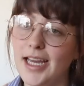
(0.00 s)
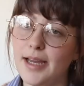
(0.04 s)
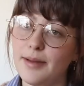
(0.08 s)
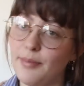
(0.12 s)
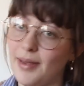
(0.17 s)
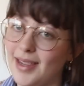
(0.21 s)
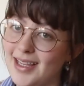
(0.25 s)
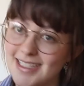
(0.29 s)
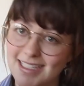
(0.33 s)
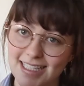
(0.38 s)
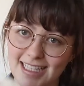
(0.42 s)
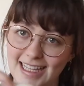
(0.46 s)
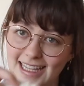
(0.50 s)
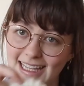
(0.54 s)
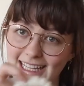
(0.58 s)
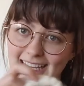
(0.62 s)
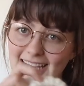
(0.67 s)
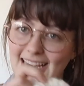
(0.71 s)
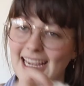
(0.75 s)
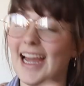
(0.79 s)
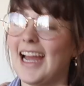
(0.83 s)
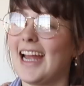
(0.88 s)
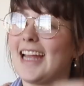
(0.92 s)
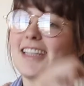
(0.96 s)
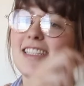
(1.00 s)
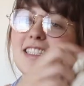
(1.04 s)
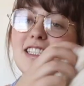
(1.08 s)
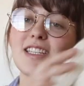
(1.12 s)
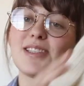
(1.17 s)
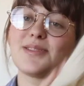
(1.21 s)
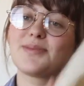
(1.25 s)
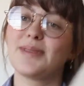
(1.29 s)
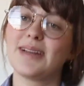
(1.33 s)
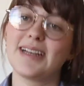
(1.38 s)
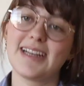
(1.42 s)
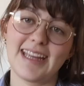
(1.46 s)
basically I
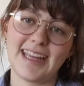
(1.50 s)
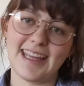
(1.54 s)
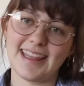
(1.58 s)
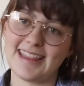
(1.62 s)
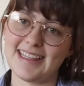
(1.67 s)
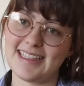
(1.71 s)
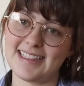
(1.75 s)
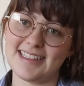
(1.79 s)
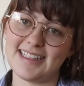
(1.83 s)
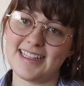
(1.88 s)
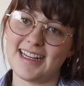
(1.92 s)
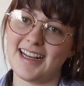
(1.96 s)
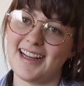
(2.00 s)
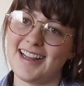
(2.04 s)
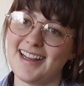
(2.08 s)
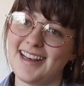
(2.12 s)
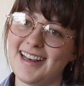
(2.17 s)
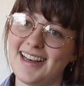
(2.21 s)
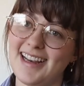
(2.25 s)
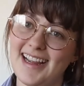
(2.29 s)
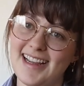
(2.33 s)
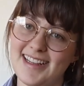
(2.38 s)
just want to get this done